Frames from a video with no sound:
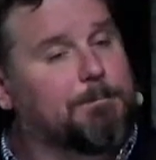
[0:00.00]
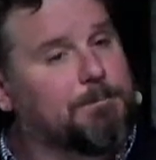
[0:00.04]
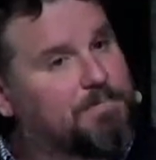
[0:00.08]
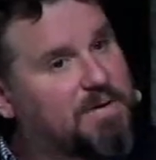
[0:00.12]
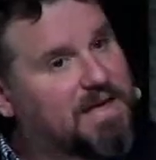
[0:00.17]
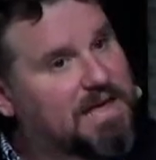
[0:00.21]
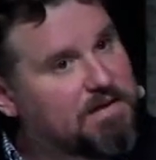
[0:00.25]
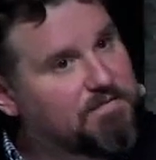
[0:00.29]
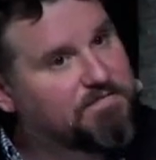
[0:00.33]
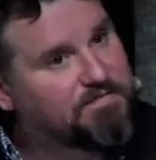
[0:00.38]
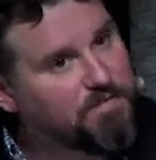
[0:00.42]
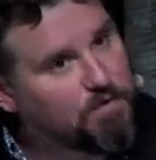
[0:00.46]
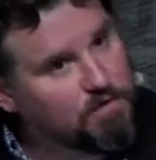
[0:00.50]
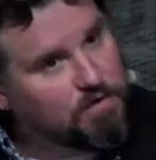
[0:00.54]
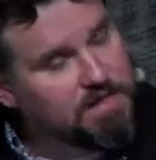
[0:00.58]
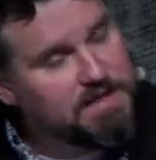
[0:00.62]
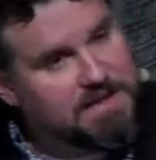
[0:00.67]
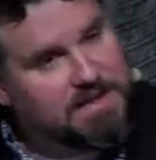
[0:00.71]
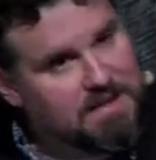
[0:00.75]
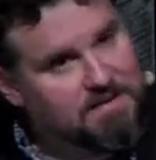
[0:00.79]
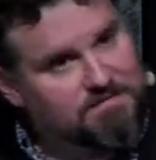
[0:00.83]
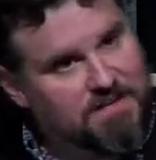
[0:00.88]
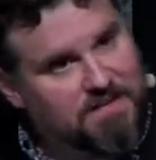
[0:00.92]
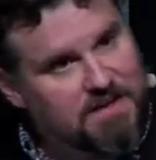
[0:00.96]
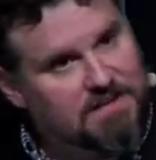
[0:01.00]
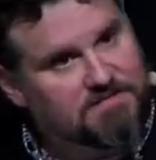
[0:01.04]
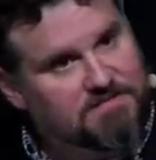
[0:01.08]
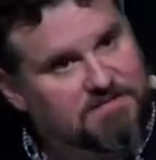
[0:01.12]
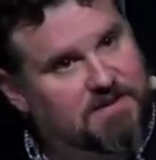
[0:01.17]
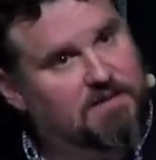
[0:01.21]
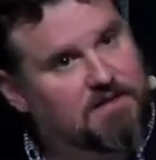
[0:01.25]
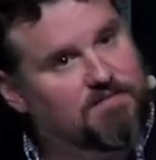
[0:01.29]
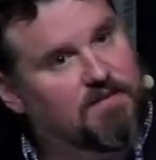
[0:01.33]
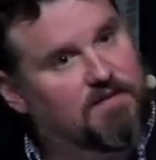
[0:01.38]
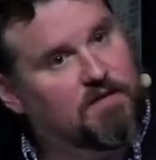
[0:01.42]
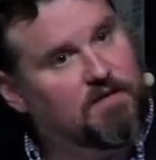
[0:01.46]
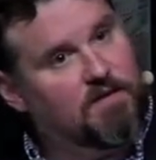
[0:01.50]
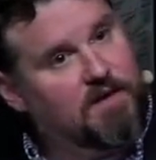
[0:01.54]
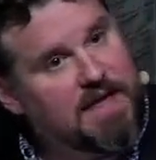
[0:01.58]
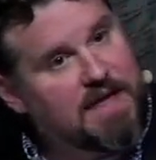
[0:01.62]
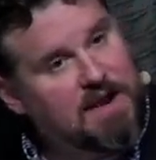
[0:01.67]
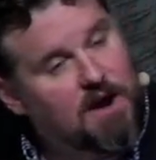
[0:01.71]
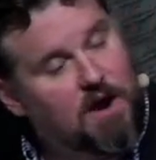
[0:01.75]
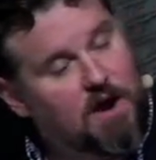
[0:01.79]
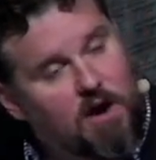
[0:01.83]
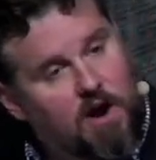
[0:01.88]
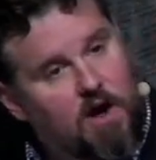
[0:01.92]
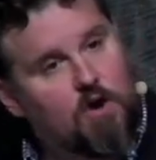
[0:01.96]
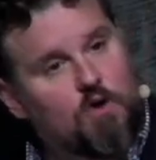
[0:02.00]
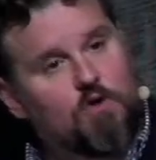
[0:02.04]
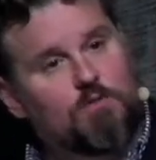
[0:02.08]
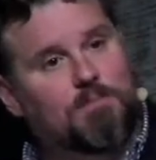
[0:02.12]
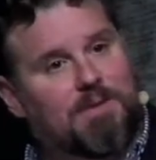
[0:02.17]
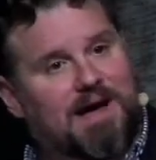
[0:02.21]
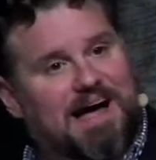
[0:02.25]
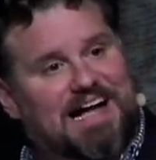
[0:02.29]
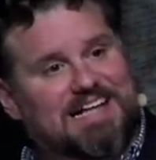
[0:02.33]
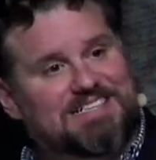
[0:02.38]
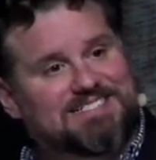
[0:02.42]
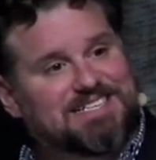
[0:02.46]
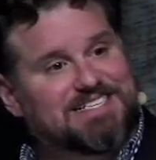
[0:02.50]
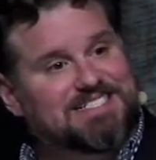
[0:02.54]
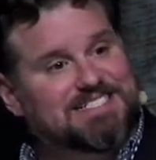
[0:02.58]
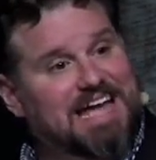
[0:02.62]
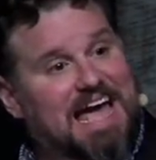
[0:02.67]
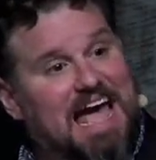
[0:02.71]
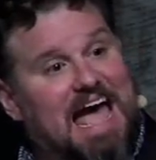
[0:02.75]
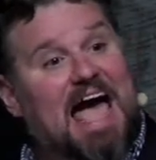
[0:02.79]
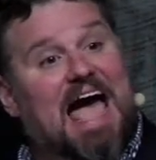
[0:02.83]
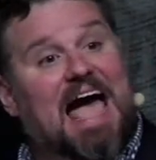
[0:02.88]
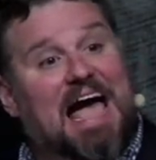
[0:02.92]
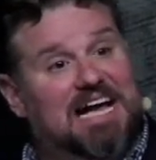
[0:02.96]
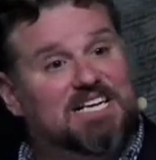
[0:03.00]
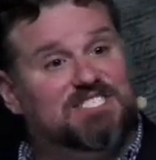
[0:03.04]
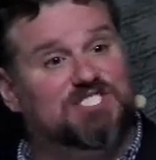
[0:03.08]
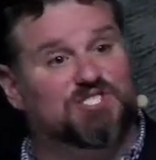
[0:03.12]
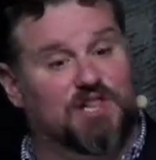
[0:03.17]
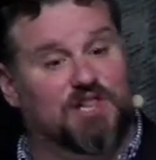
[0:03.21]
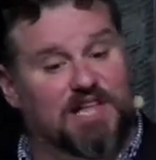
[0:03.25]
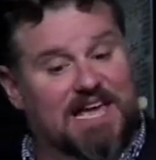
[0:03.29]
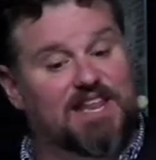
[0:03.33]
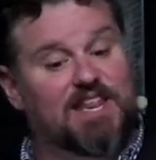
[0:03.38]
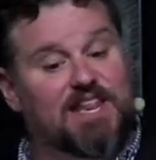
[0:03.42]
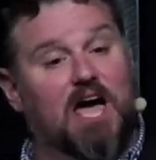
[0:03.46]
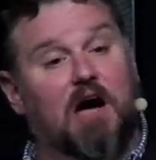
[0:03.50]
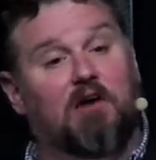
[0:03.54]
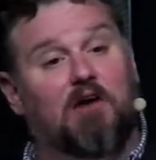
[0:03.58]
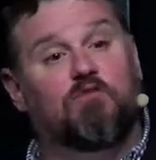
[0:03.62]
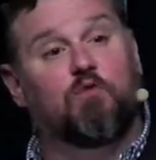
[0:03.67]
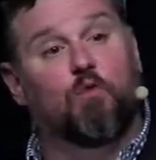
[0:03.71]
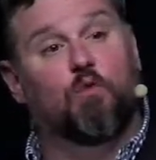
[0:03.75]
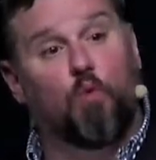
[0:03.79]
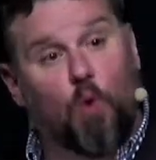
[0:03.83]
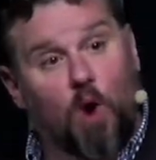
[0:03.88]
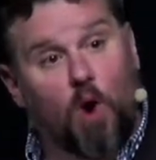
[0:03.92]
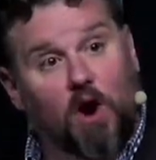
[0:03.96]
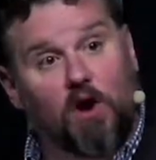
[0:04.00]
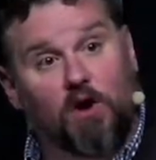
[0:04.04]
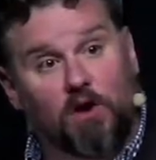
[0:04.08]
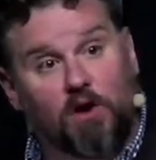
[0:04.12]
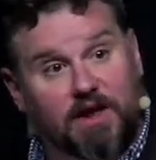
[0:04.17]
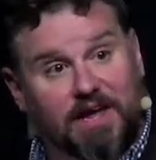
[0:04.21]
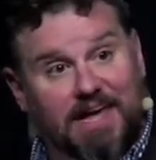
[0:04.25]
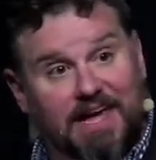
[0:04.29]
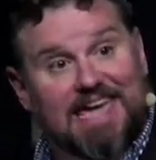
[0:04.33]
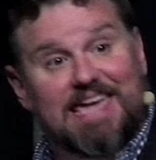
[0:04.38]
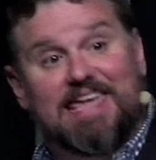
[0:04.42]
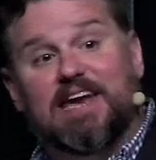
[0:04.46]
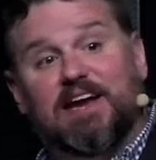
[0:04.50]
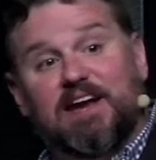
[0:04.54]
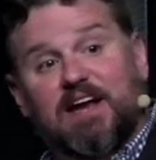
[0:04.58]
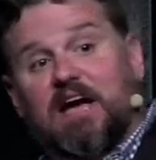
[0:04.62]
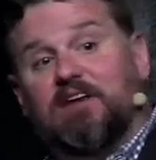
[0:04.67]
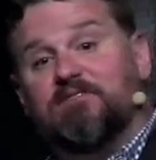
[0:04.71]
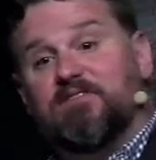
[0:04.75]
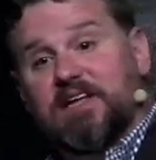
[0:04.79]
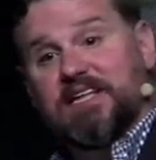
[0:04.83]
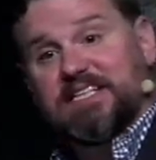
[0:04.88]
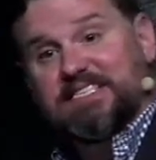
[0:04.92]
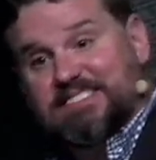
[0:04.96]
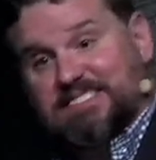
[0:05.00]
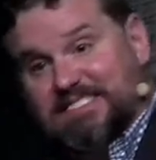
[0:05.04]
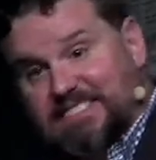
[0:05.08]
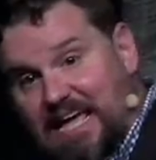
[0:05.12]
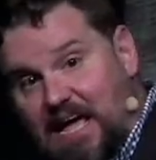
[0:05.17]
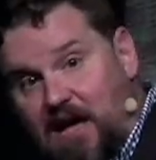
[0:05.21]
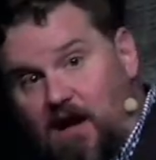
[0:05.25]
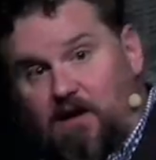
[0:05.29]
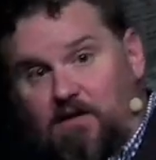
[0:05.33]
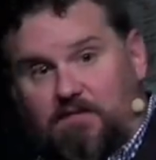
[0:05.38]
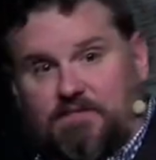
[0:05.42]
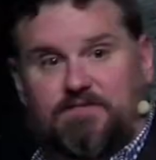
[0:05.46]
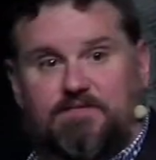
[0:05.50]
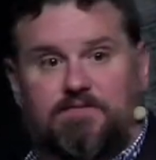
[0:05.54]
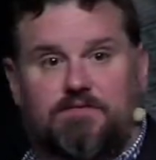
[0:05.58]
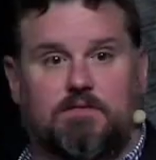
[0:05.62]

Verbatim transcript: Being fully convinced our, in our own minds is actually enough work in and of itself.